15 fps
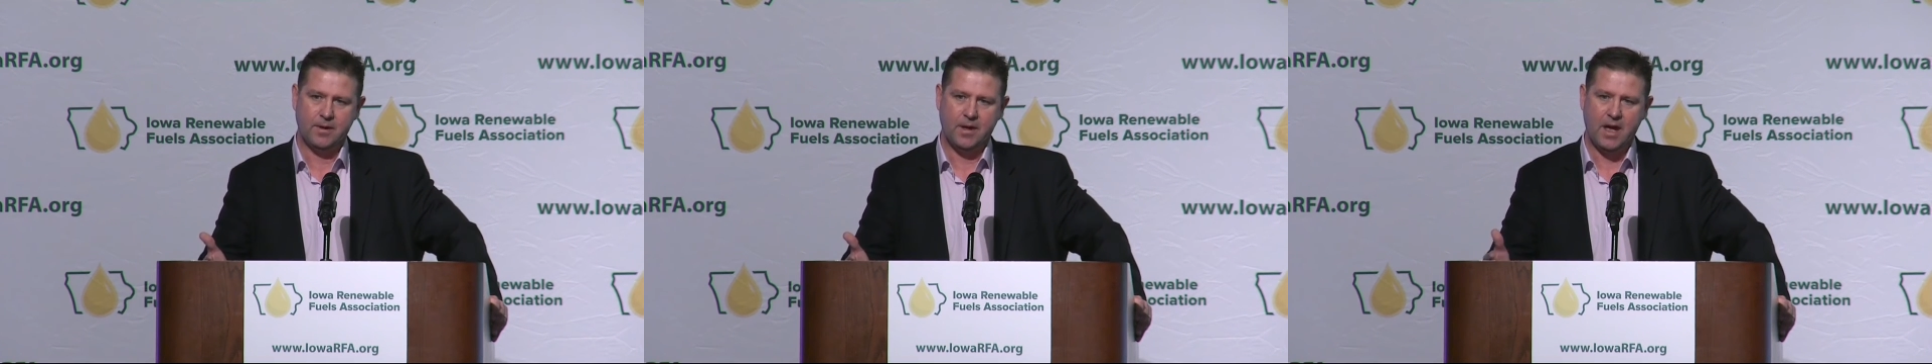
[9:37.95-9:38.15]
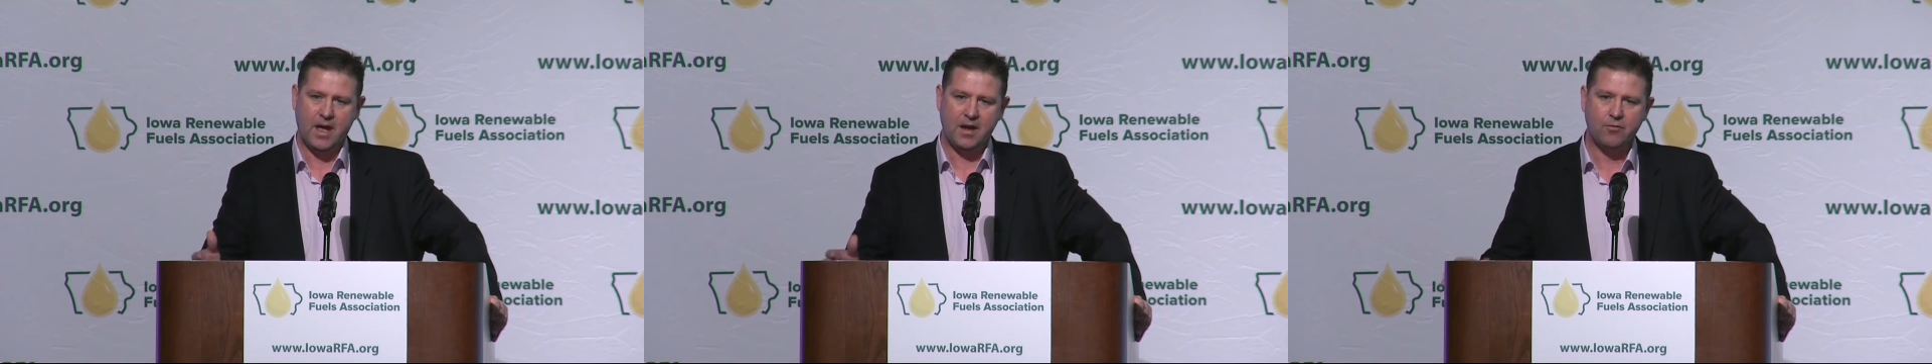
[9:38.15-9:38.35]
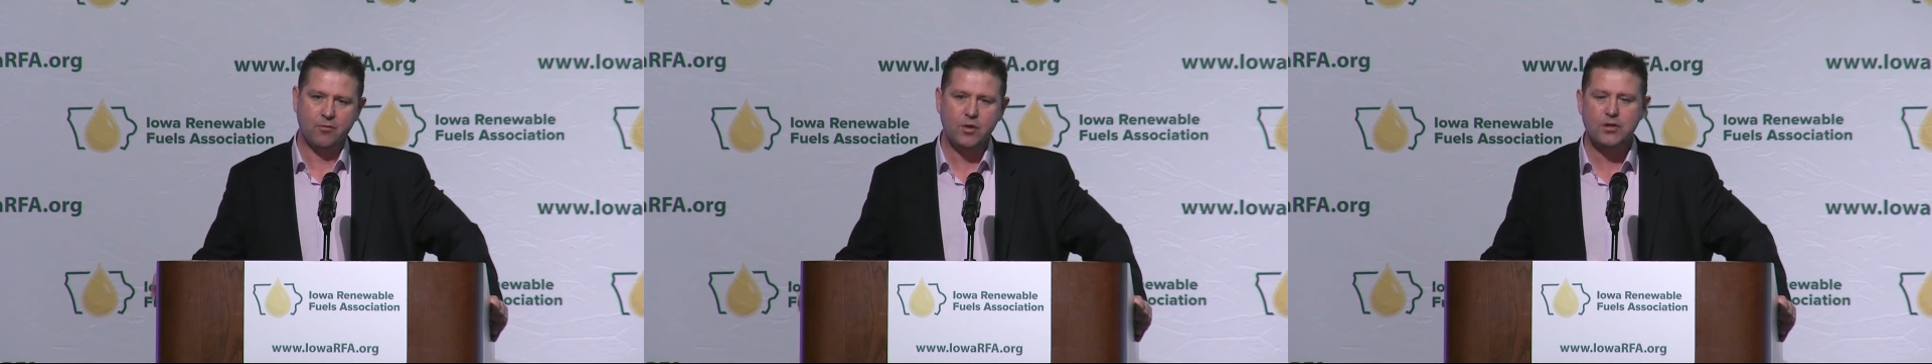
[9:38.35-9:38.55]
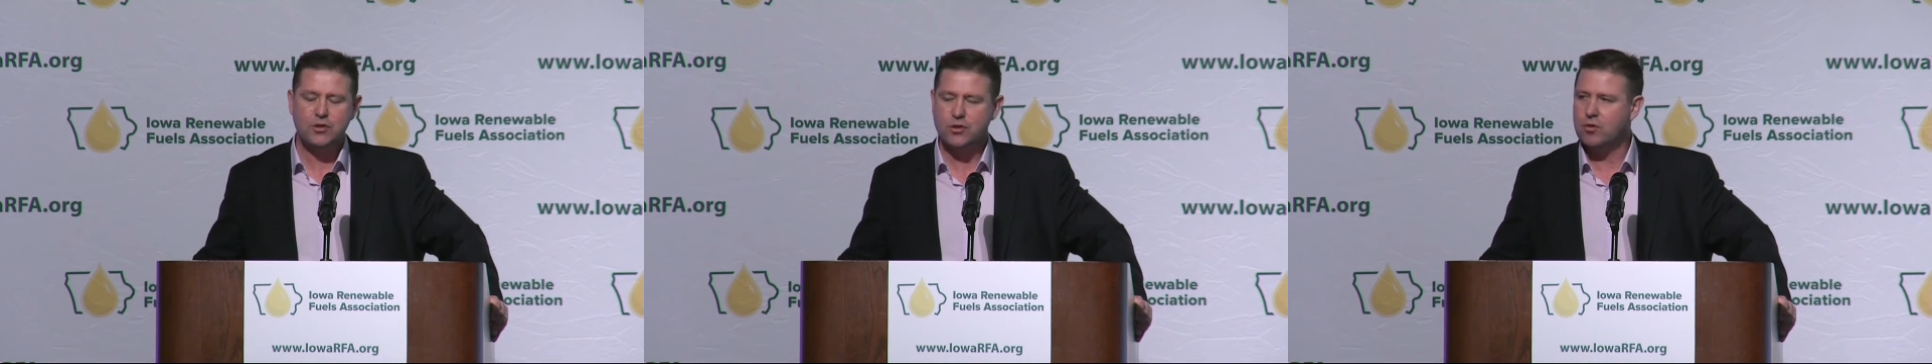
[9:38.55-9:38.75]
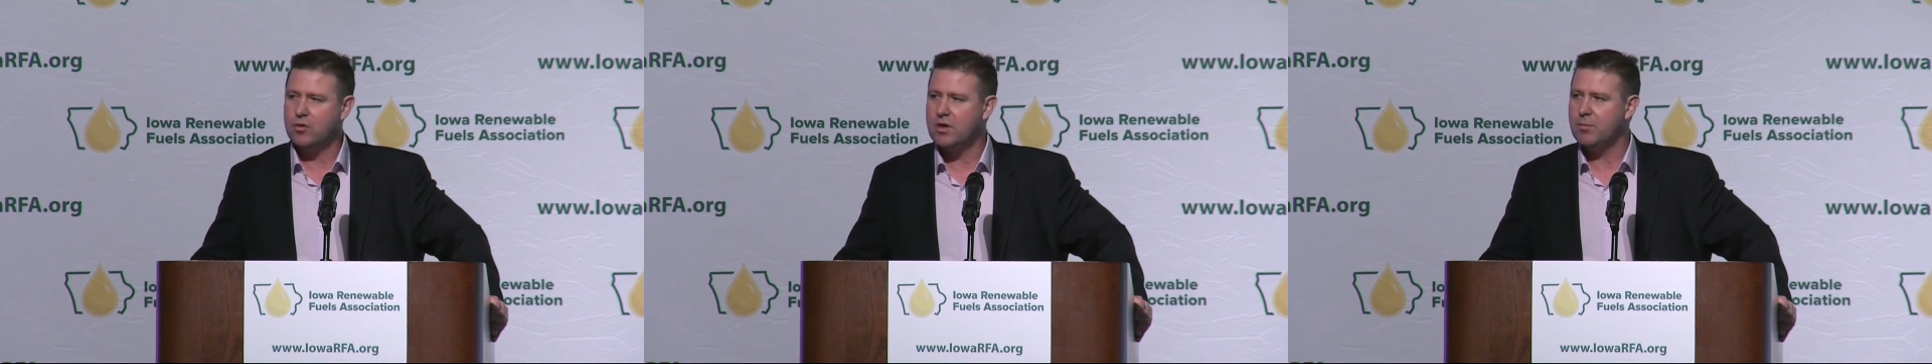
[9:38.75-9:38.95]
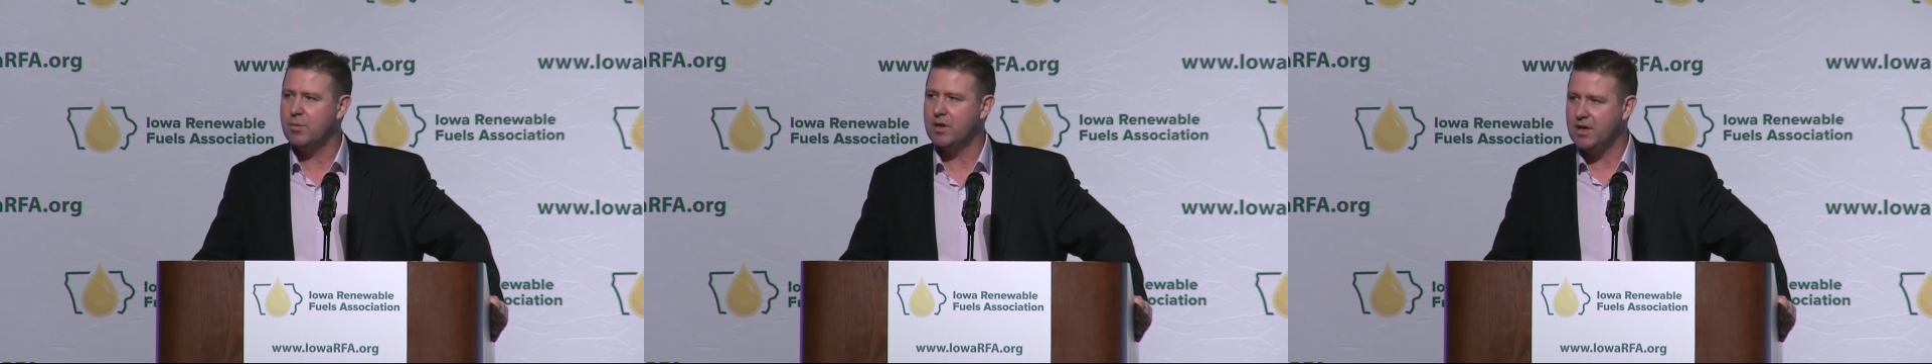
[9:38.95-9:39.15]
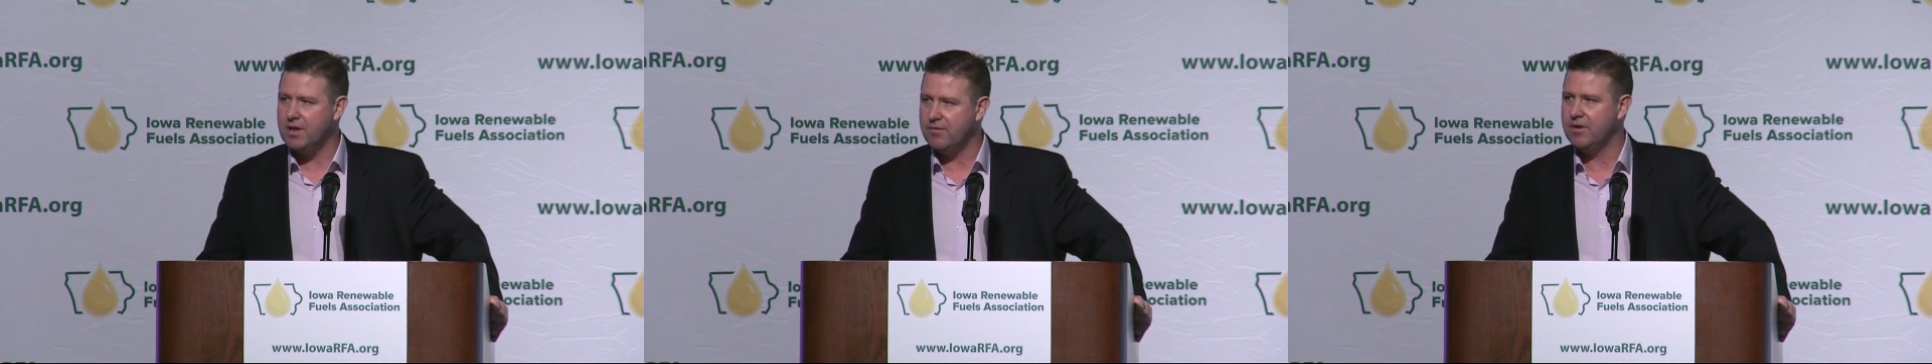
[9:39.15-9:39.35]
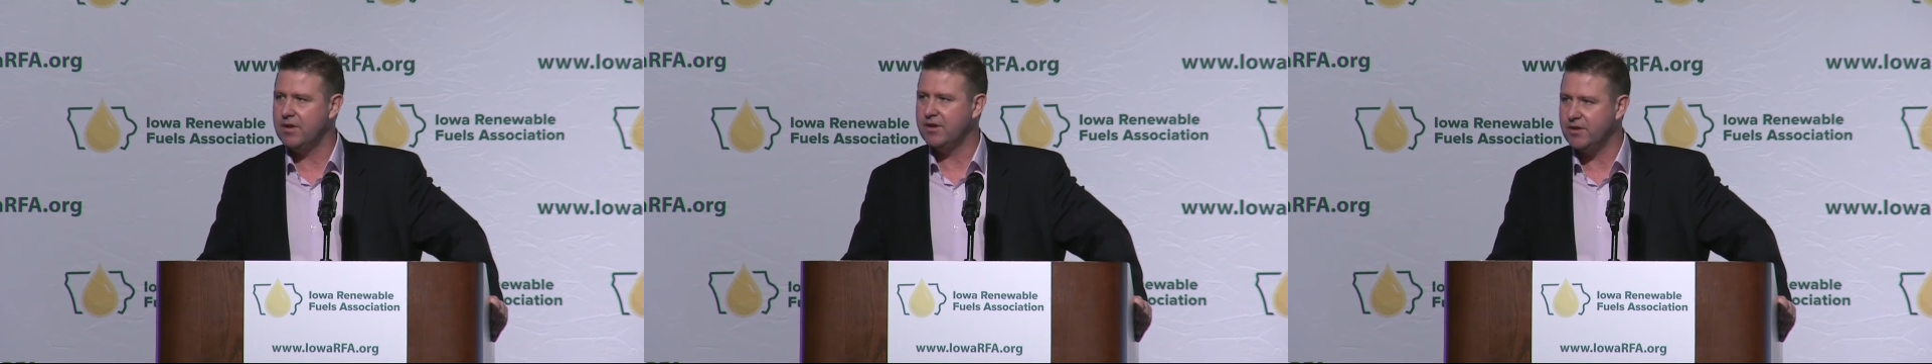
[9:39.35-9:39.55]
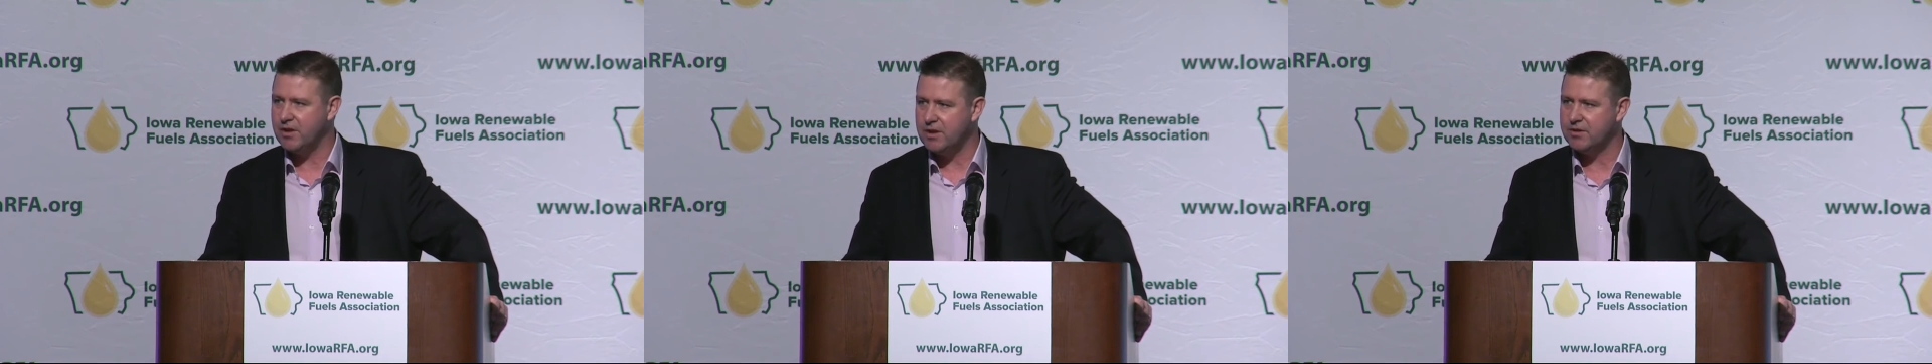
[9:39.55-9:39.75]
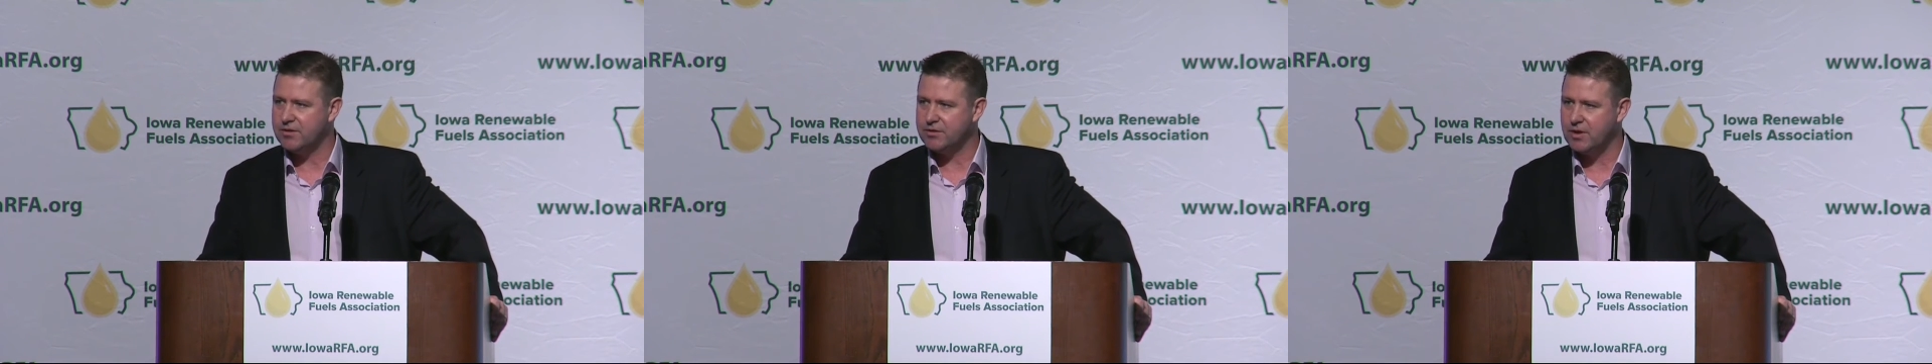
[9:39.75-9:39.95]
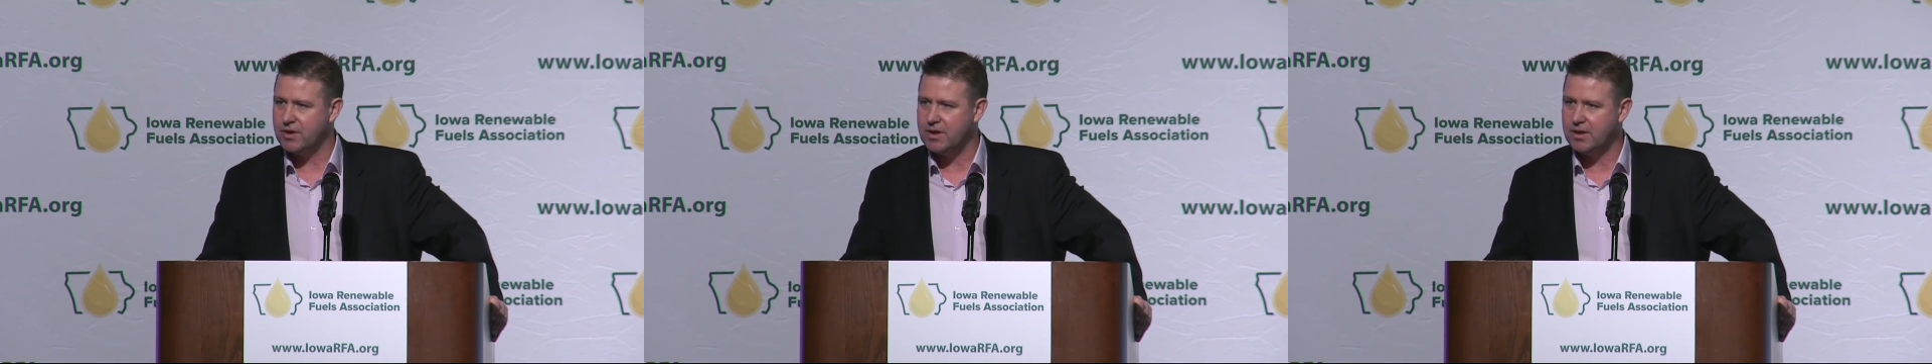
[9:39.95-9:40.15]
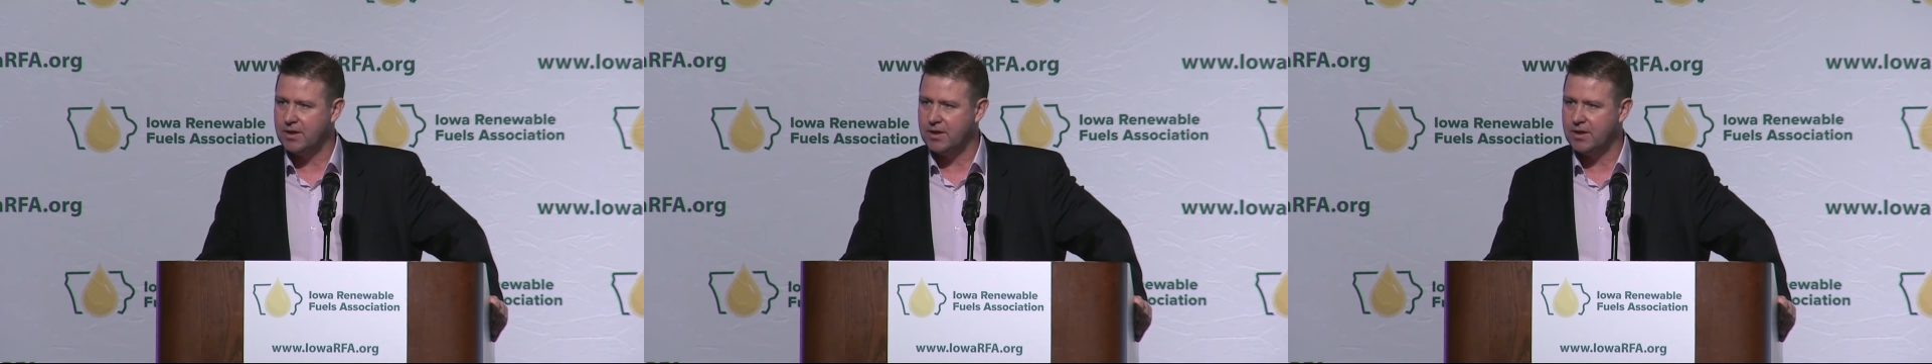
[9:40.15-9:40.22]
And if we truly believe in this industry